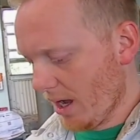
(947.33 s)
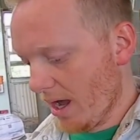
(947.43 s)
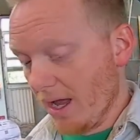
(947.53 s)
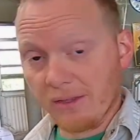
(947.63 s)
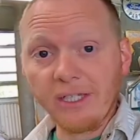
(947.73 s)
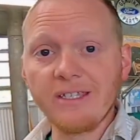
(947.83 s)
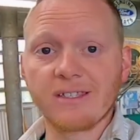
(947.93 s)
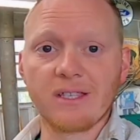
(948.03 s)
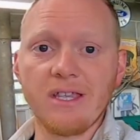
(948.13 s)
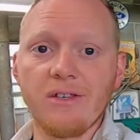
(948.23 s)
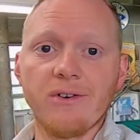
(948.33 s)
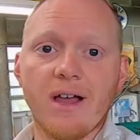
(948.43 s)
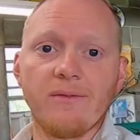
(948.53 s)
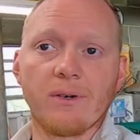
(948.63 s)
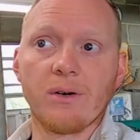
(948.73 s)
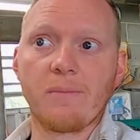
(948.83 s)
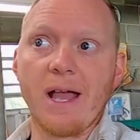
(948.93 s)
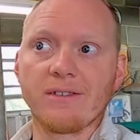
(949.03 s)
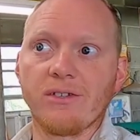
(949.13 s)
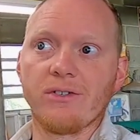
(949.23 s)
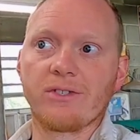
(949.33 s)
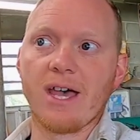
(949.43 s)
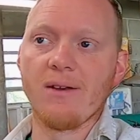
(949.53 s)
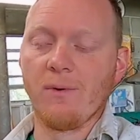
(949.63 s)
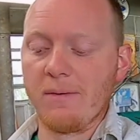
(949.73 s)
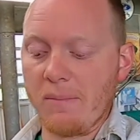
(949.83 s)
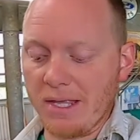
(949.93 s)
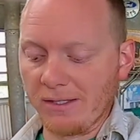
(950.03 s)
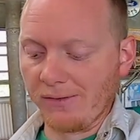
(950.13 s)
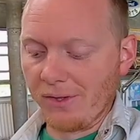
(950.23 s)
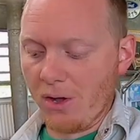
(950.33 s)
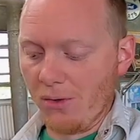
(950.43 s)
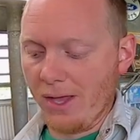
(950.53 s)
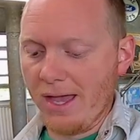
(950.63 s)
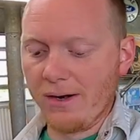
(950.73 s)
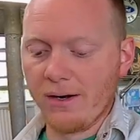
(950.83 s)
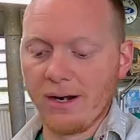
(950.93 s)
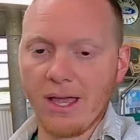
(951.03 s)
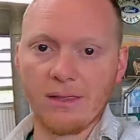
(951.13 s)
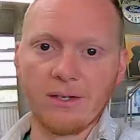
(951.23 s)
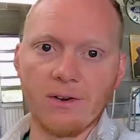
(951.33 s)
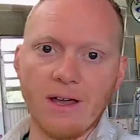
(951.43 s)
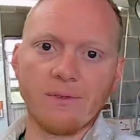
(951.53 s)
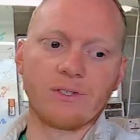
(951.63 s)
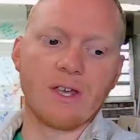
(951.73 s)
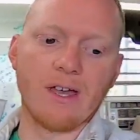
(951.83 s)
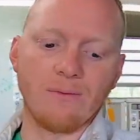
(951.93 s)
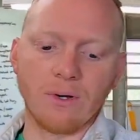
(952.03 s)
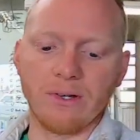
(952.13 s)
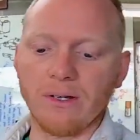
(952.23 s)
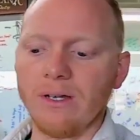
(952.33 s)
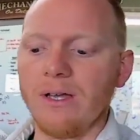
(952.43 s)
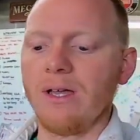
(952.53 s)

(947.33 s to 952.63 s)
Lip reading: at least the driver or passenger side one, basically the whole header, and the driver's side one.